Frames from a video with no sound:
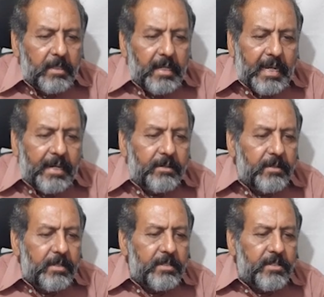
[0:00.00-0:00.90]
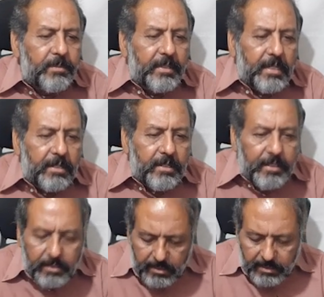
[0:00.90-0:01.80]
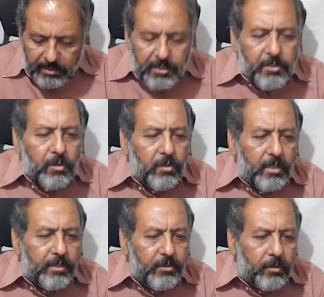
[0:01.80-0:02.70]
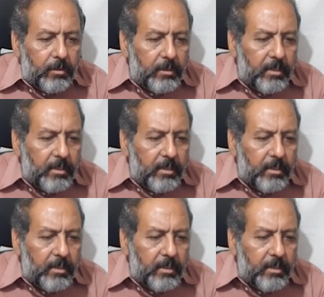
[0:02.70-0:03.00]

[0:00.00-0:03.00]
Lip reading: And similarly, ketoconazole